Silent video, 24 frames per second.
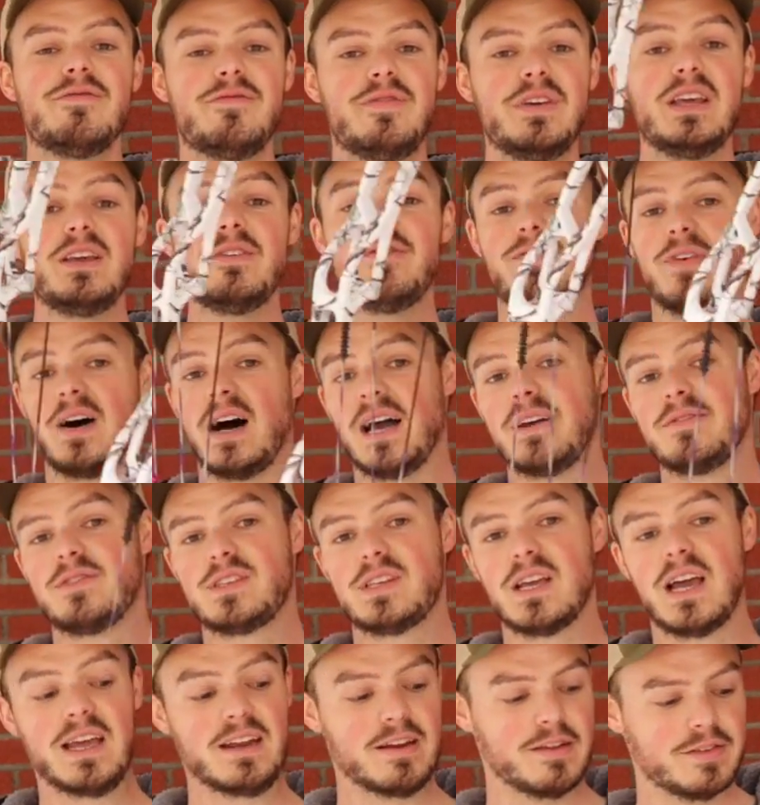V5
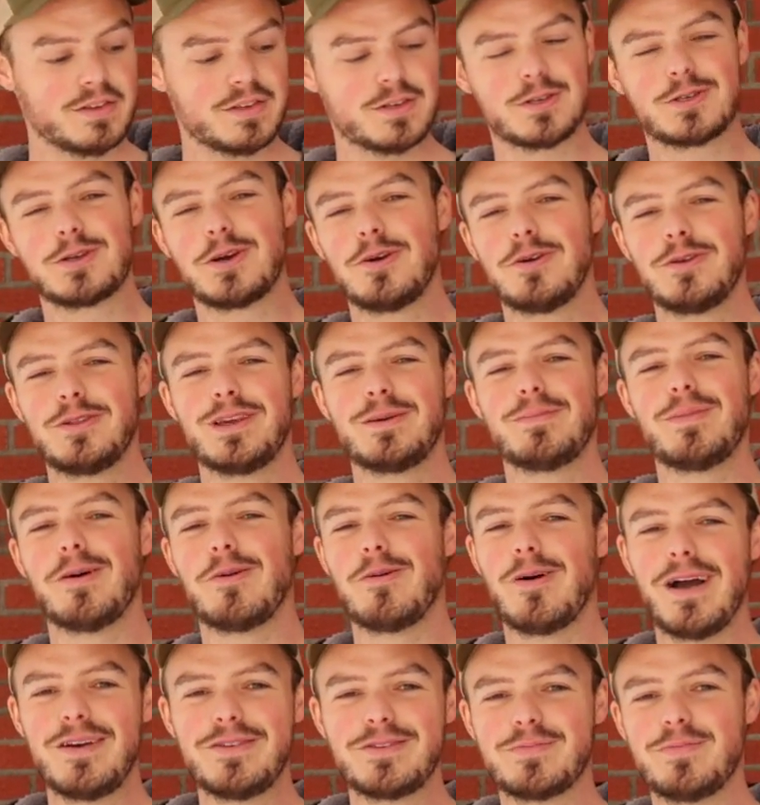sight. Now this is currently in my
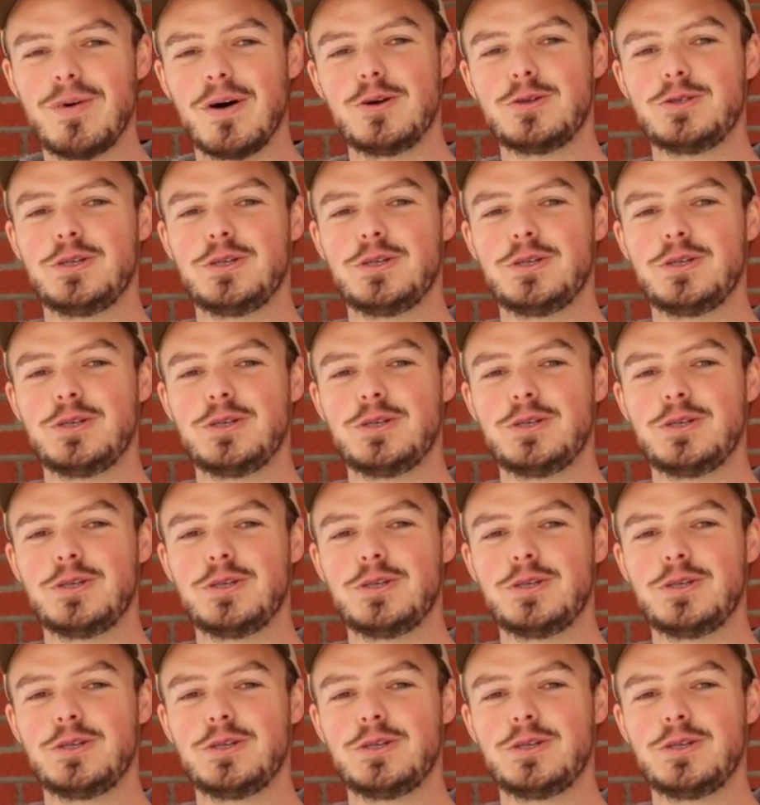wife's bow.